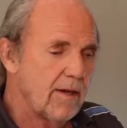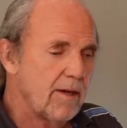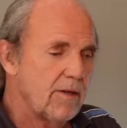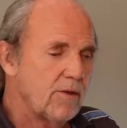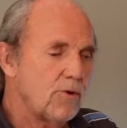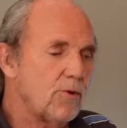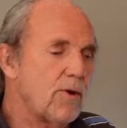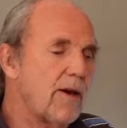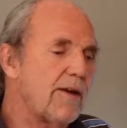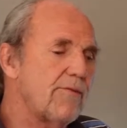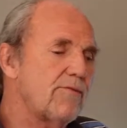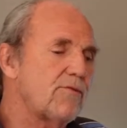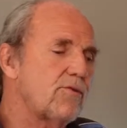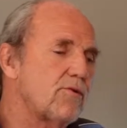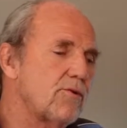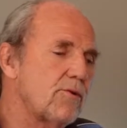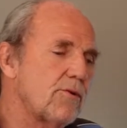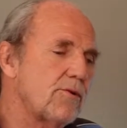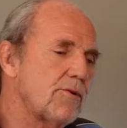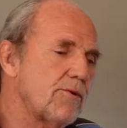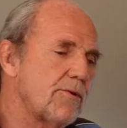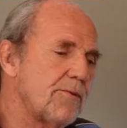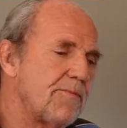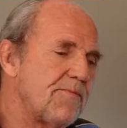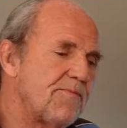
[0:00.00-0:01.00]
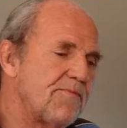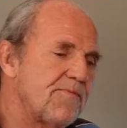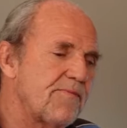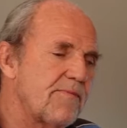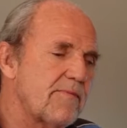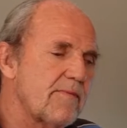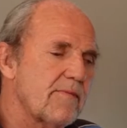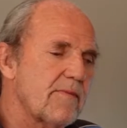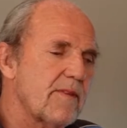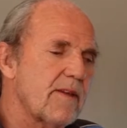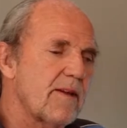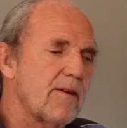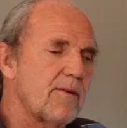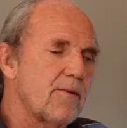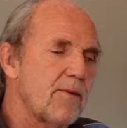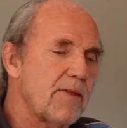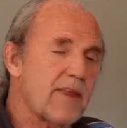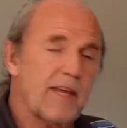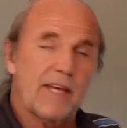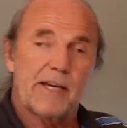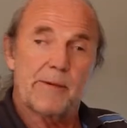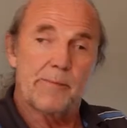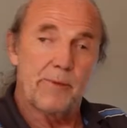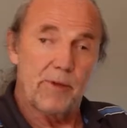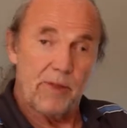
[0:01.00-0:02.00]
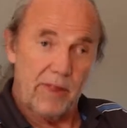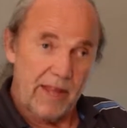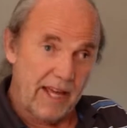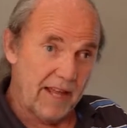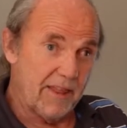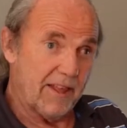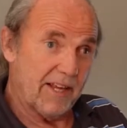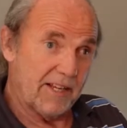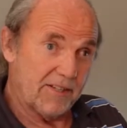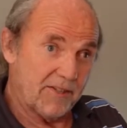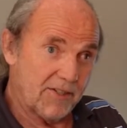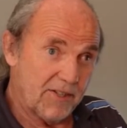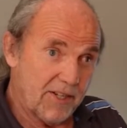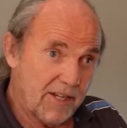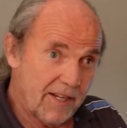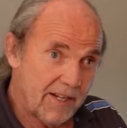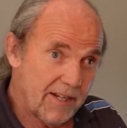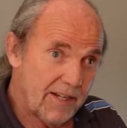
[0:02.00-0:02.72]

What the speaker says: you have to think about ethics.